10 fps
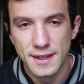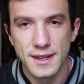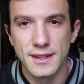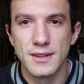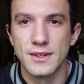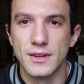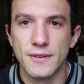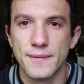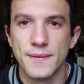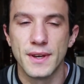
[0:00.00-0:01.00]
I don't know.
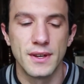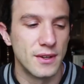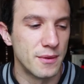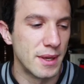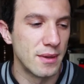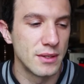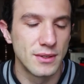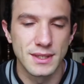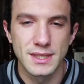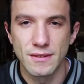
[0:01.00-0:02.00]
I don't know. Maybe I'll
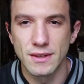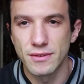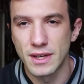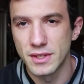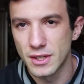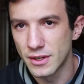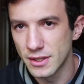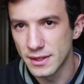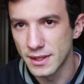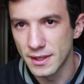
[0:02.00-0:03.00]
do the 75 day
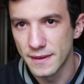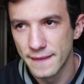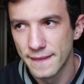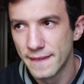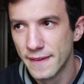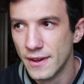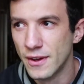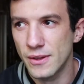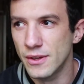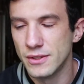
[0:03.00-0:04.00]
hard thing.
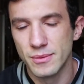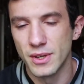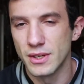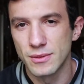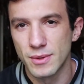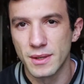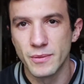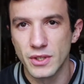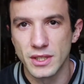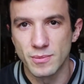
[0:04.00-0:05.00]
Although, to be honest, what I'm
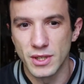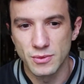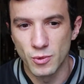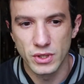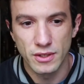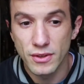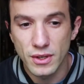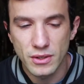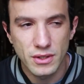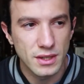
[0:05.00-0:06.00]
doing is much more
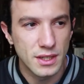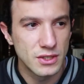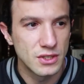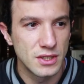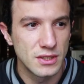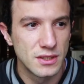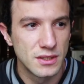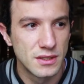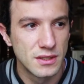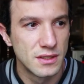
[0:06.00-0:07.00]
difficult than that shit.
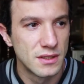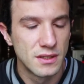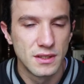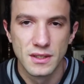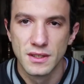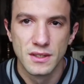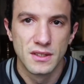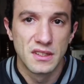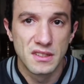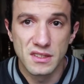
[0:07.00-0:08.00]

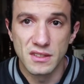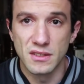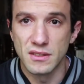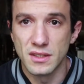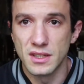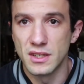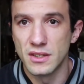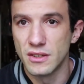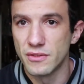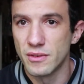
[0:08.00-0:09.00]
So, I
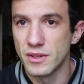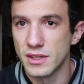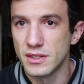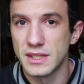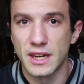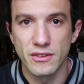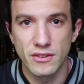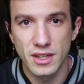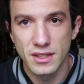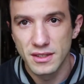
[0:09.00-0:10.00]
don't know if I want to
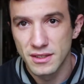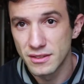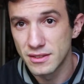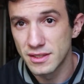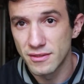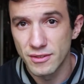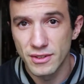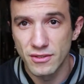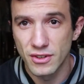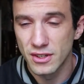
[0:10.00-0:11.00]
downgrade to
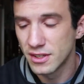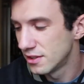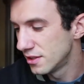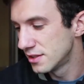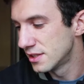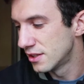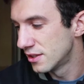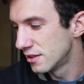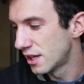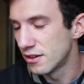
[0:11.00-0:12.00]
75 hard. Is
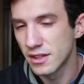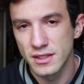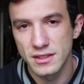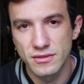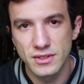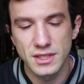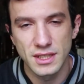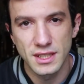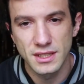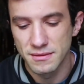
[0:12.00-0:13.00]
that arrogant if you say
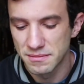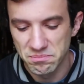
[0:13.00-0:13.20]
that?